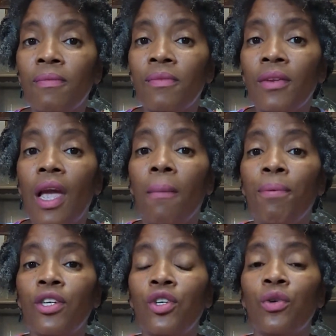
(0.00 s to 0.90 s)
and
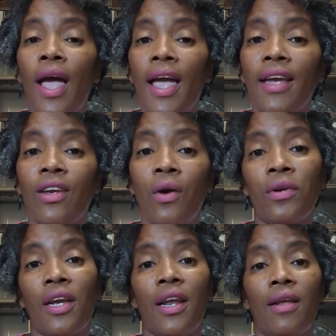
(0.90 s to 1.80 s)
put you an egg
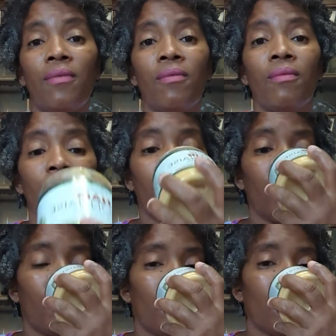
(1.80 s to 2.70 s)
yolk in it.
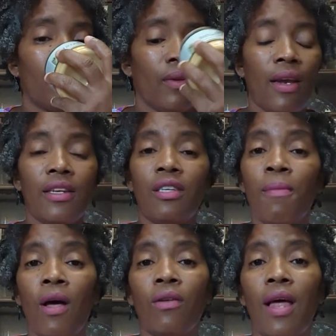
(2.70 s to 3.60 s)
And it
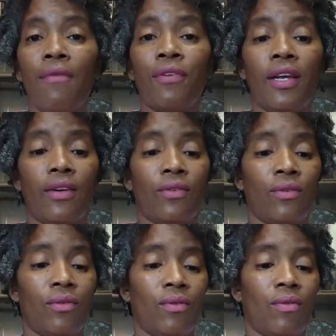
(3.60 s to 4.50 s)
smells lovely.
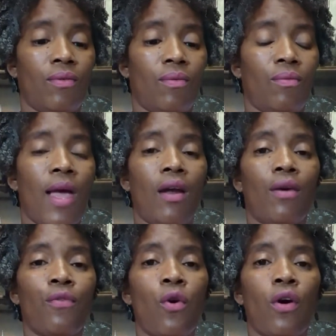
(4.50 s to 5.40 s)
Now,
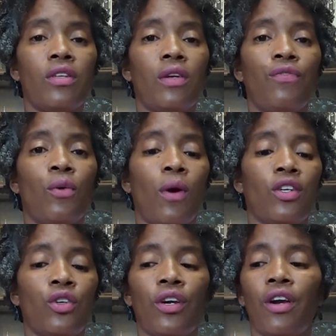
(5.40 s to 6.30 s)
of course, if you
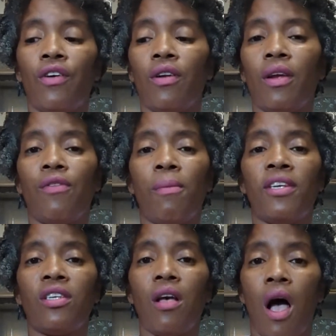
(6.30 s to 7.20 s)
want your hair to even be
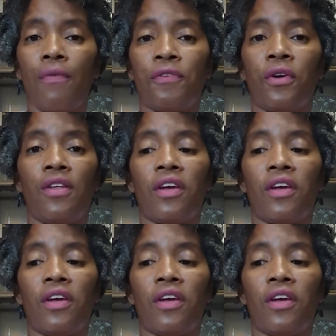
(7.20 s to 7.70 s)
softer in the